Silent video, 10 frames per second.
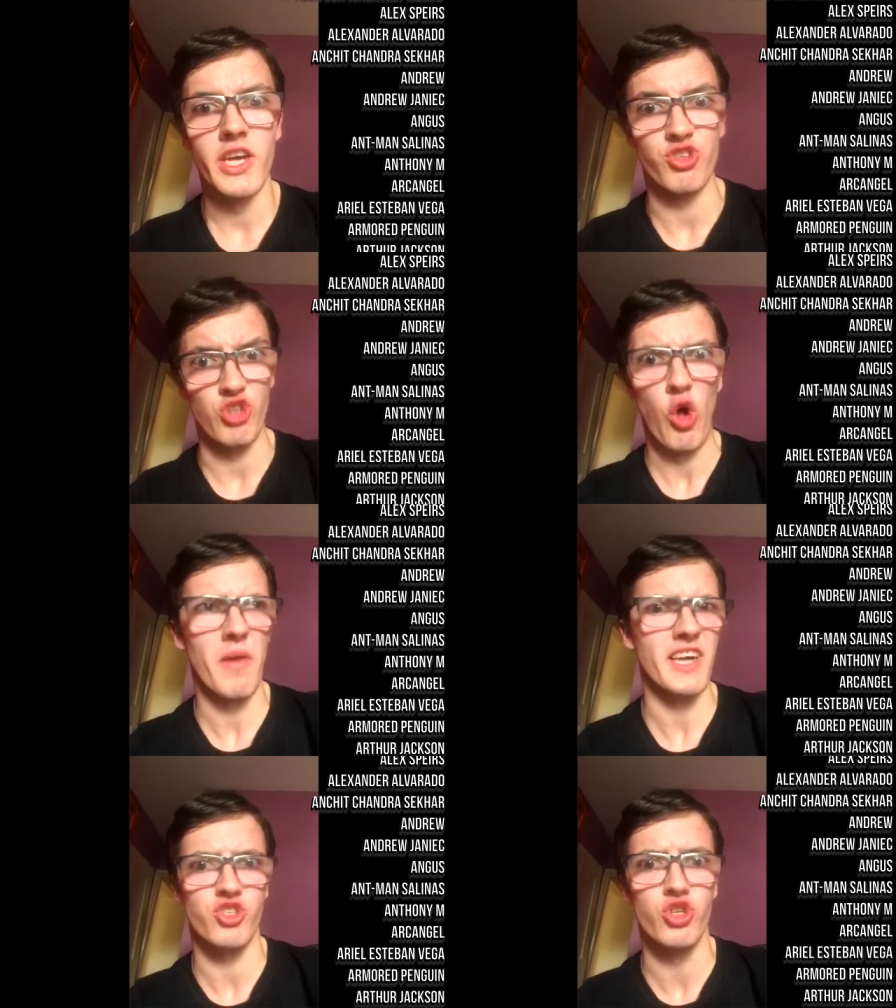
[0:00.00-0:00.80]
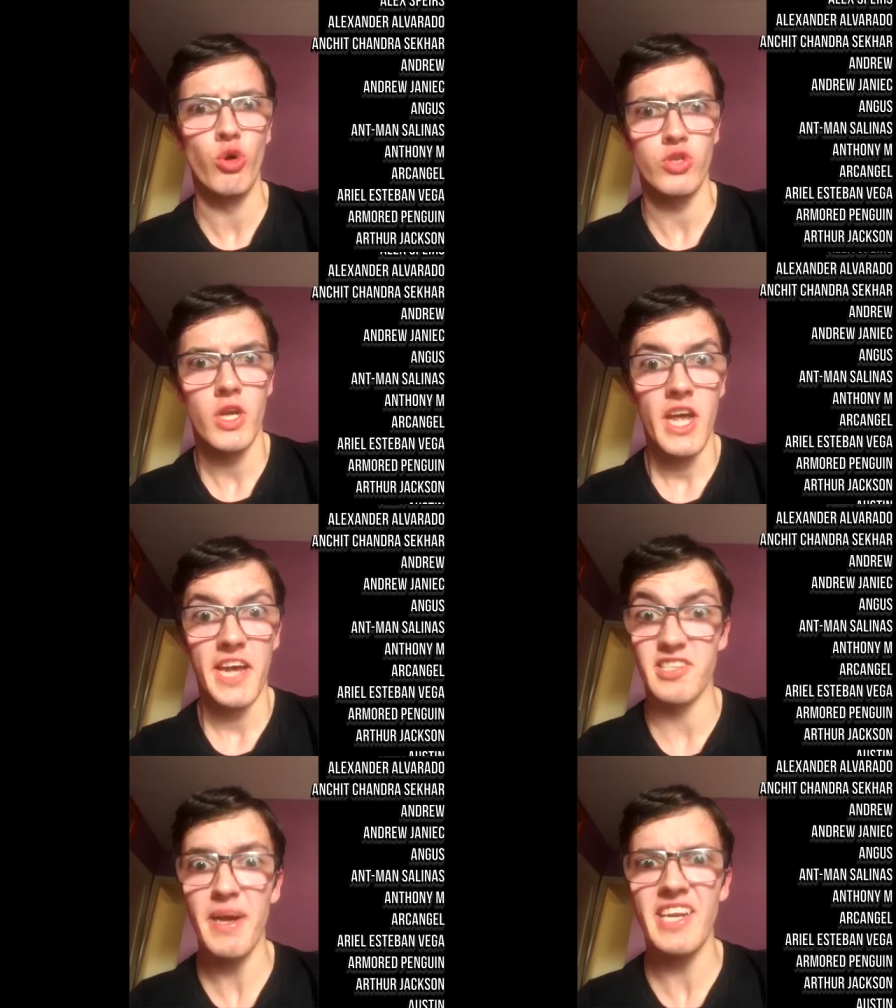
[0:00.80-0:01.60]
He stole my suit!
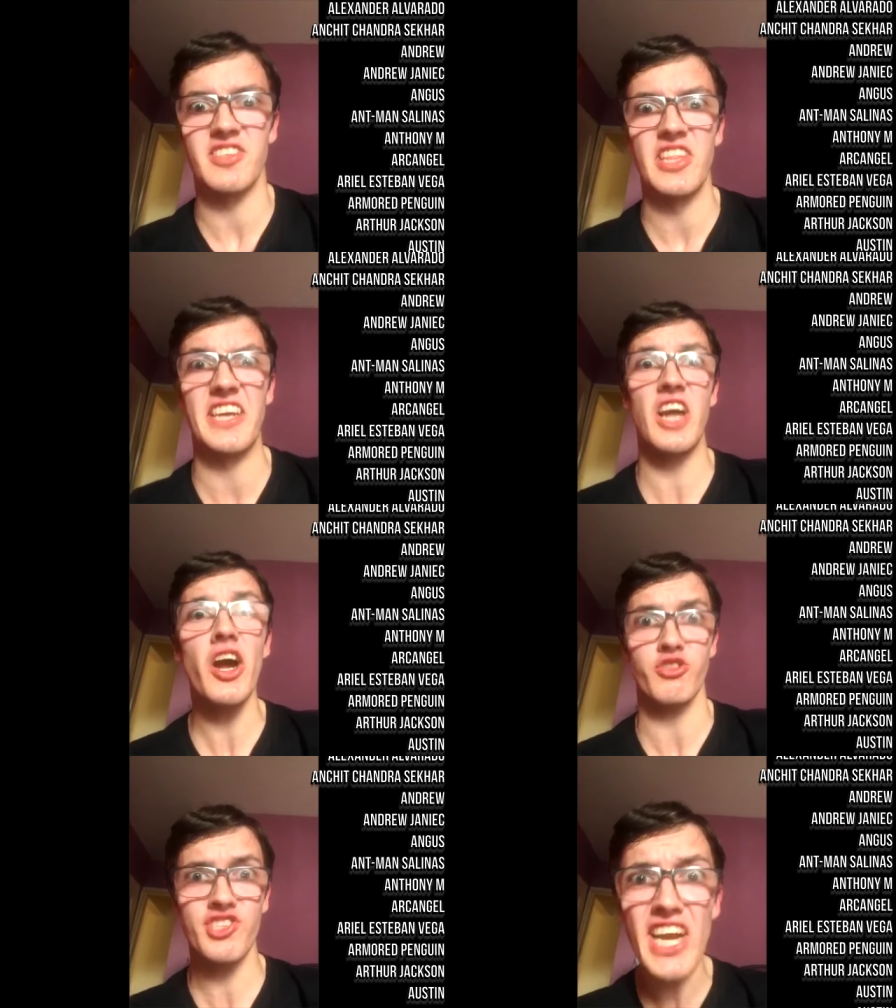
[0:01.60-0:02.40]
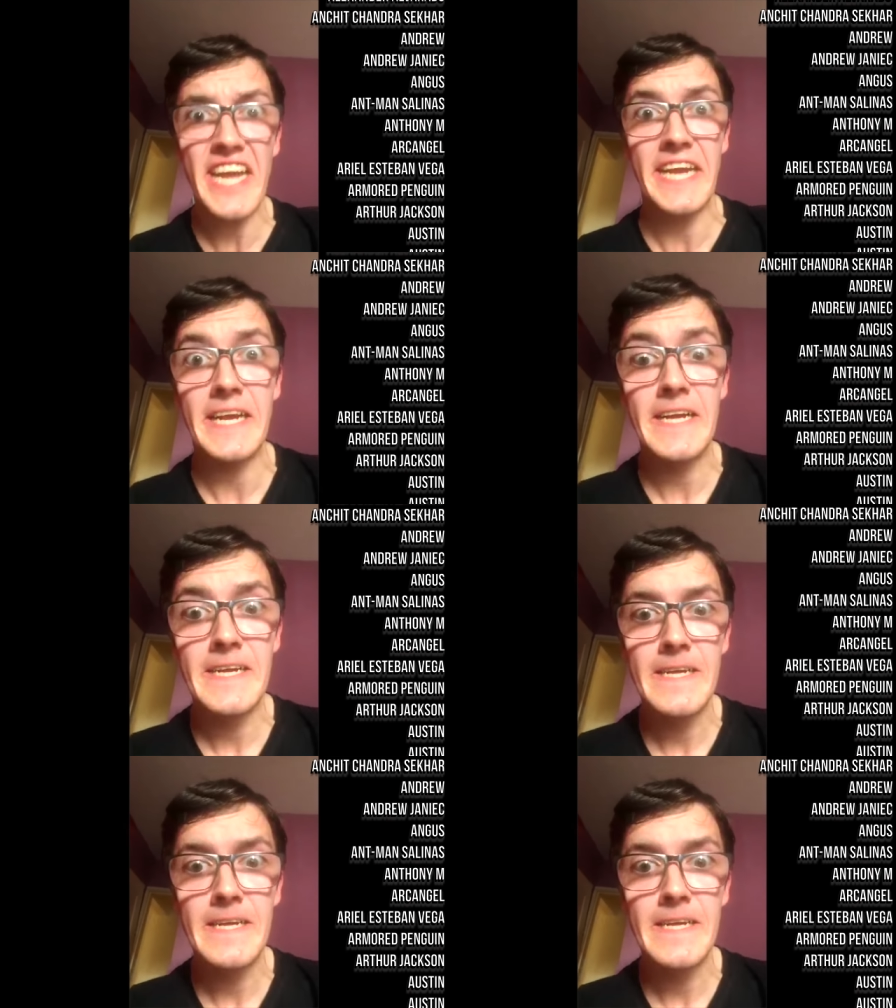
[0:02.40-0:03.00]
He's a menace to the entire city!